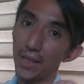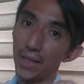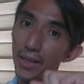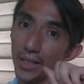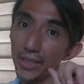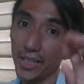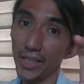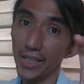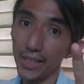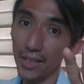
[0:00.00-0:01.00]
Their
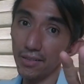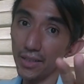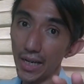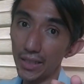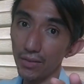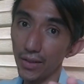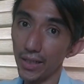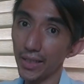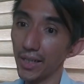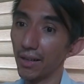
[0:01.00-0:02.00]
DNA gets
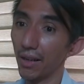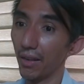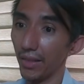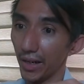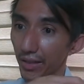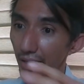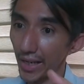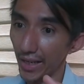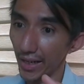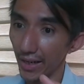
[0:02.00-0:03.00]
deactivated, they're dead.